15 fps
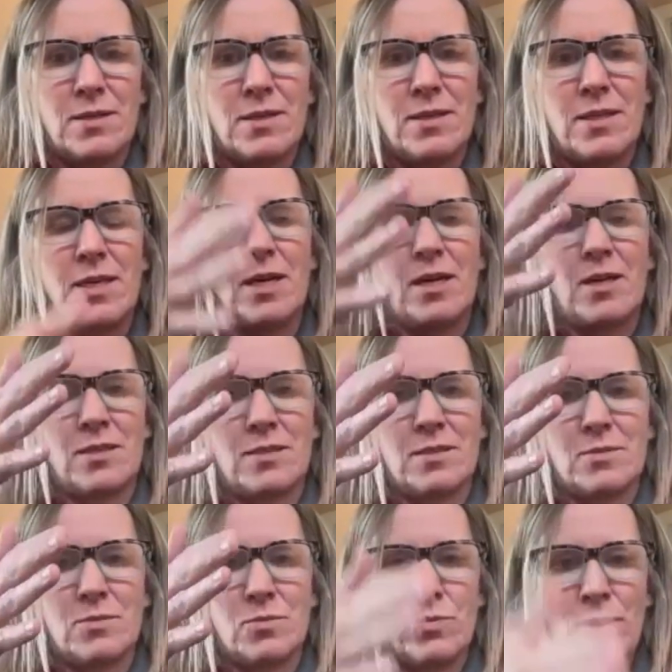And then
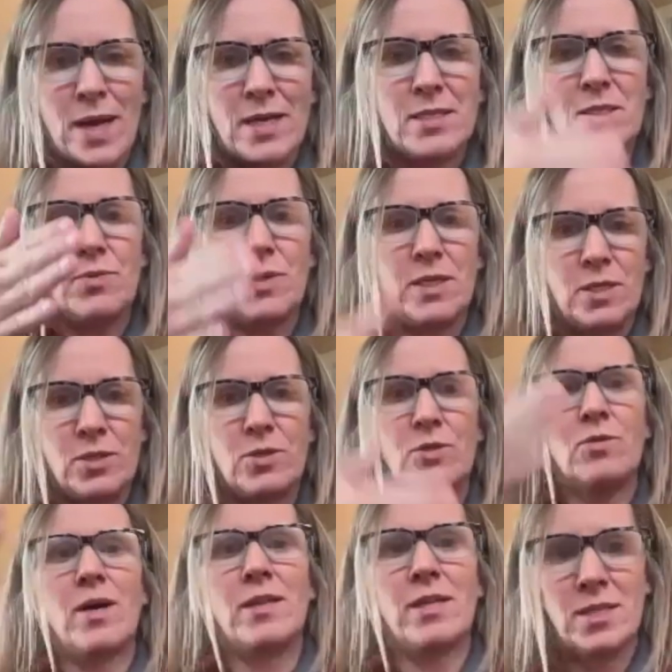I'll rest,
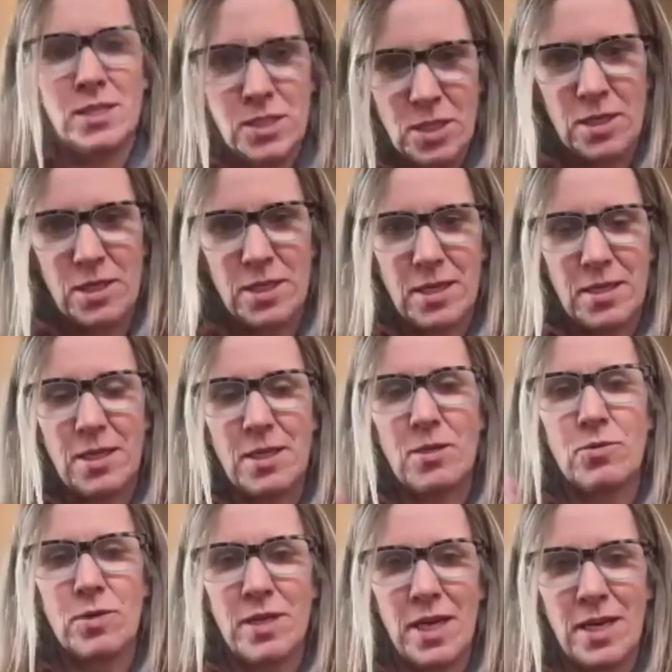renew, and then start again and
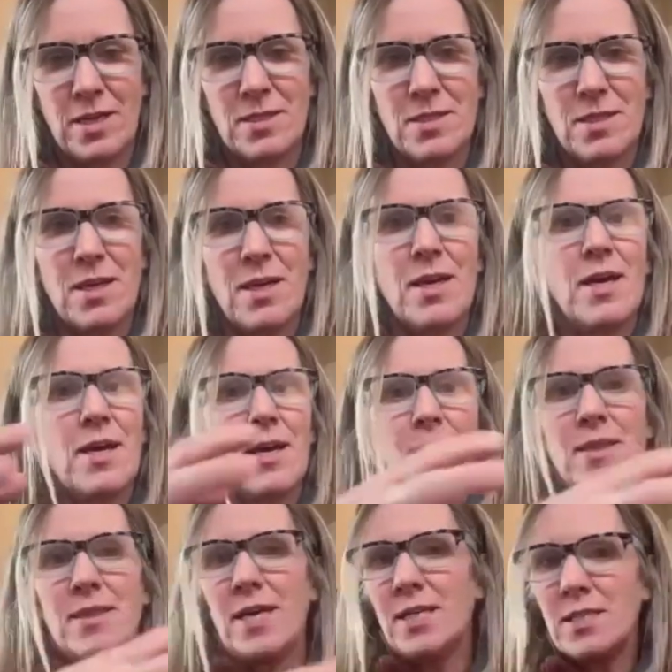create.
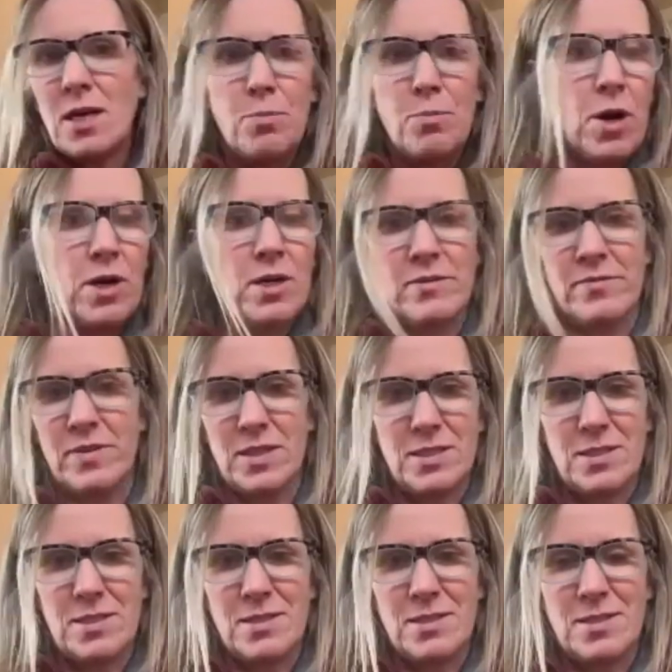That's all part of
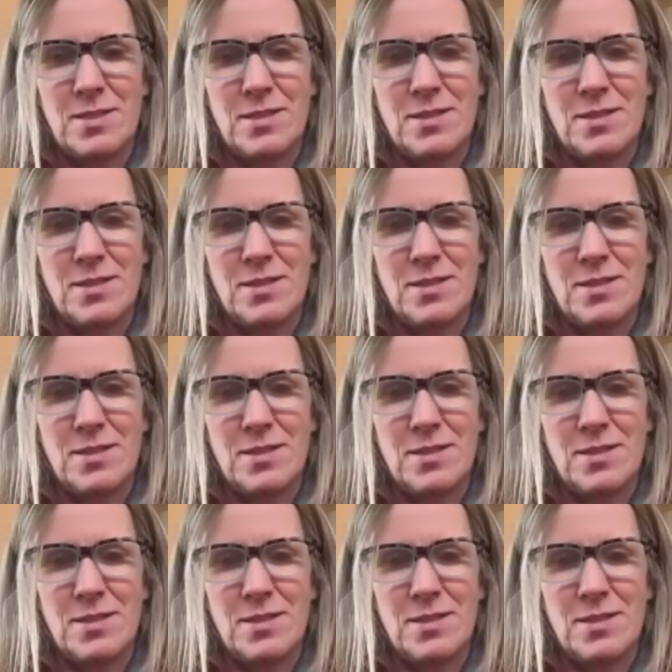it.